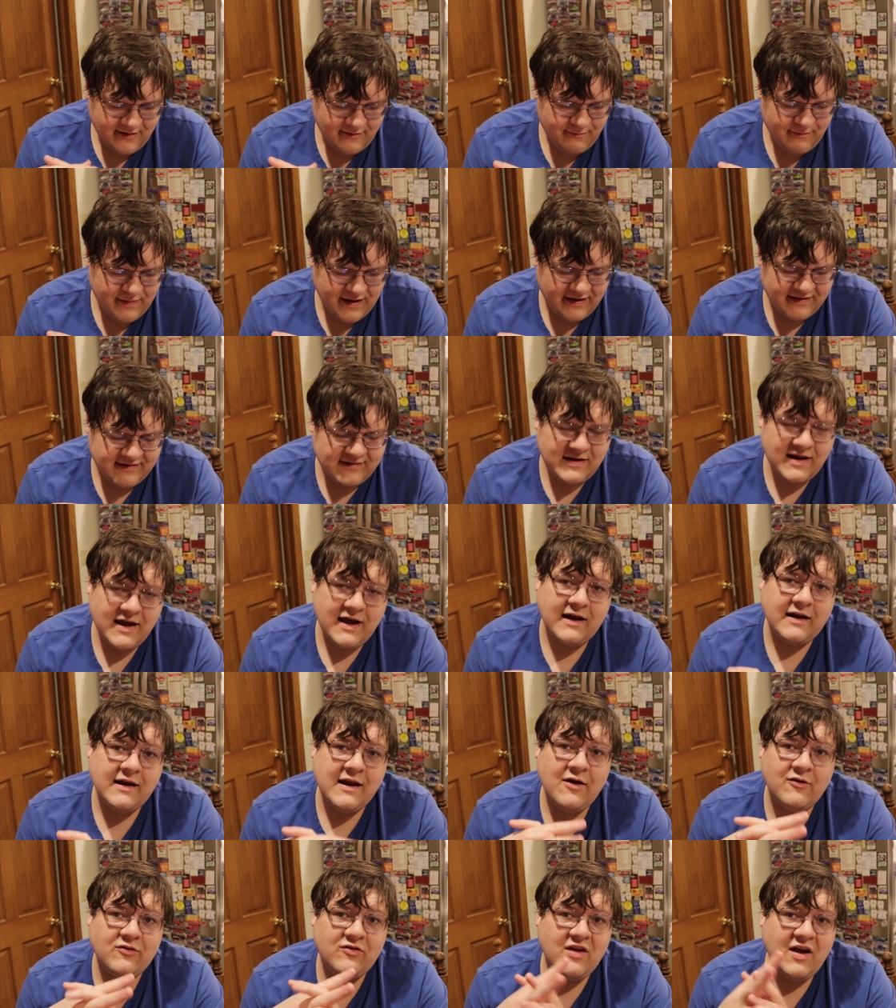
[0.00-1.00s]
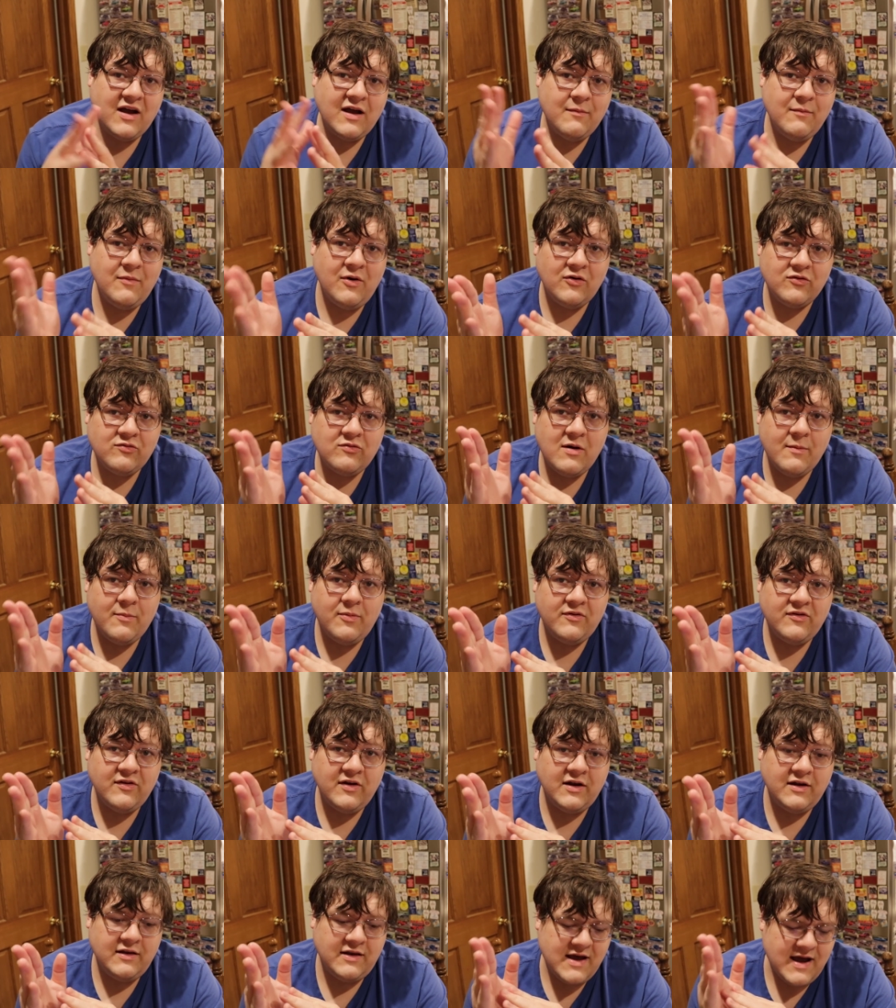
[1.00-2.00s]
best uh, deck. Now, second most
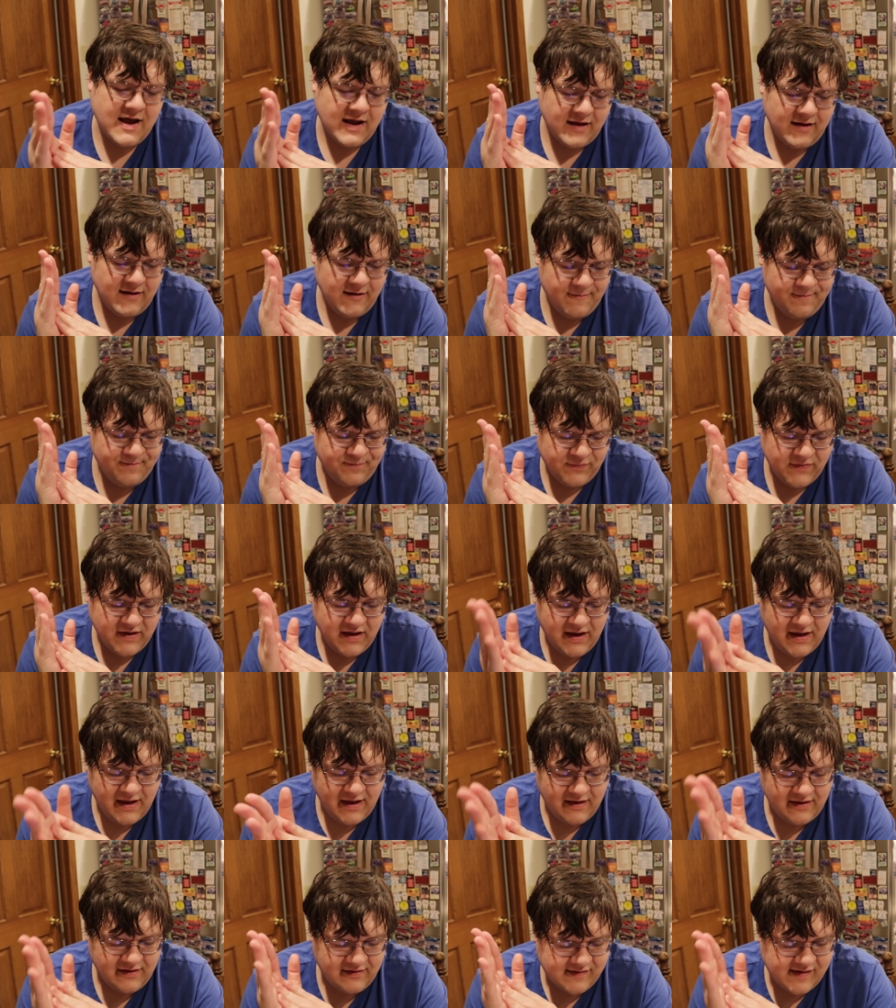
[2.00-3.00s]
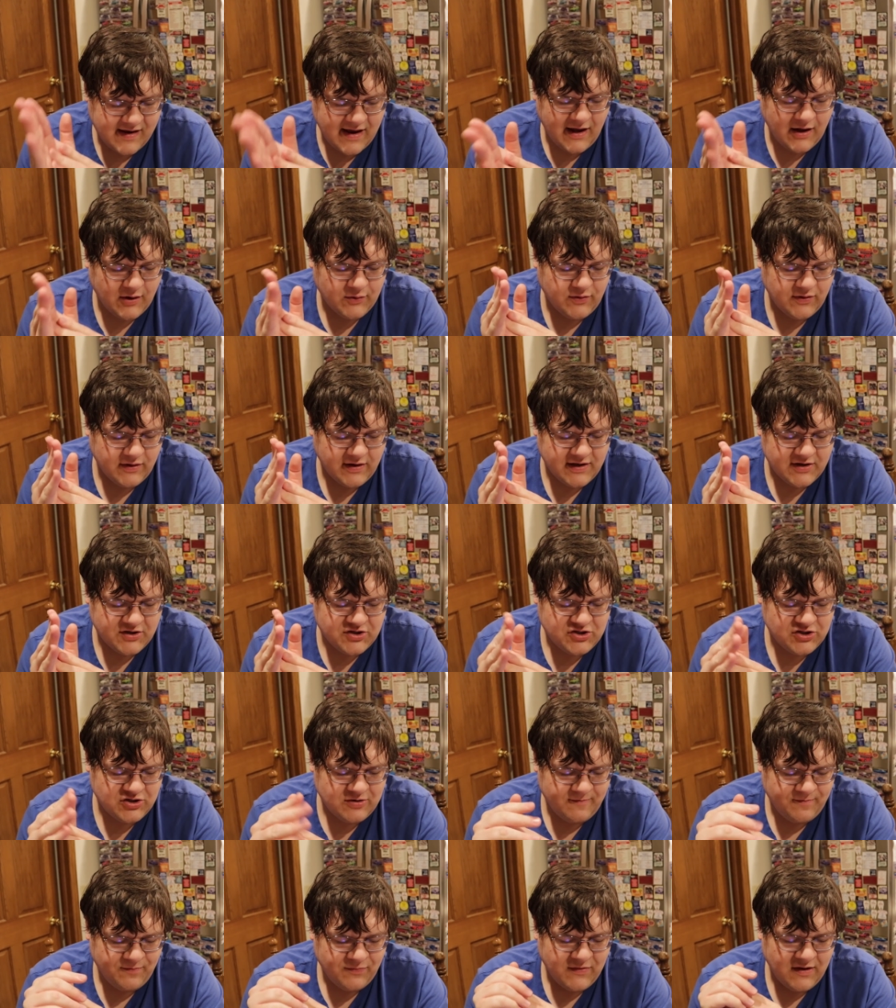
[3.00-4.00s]
represented deck is Eldlich.